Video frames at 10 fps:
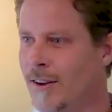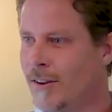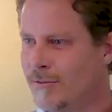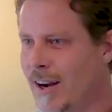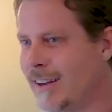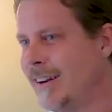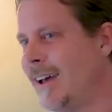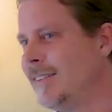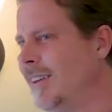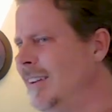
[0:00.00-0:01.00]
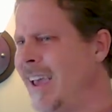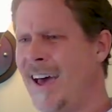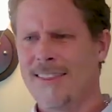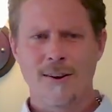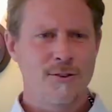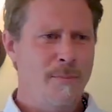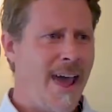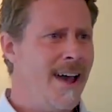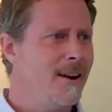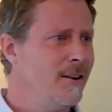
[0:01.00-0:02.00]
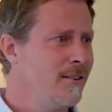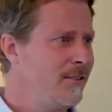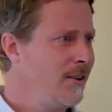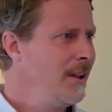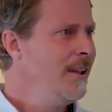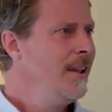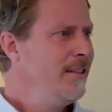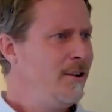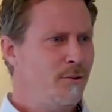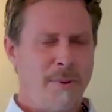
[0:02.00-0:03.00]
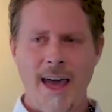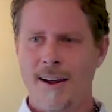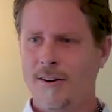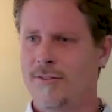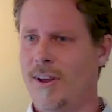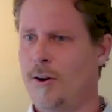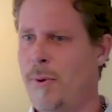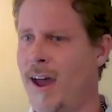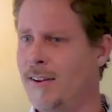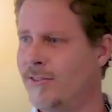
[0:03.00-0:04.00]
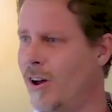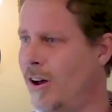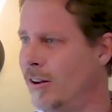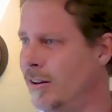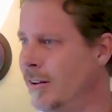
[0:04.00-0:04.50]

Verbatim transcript: recognizing, yeah, there's patterns that are passed on.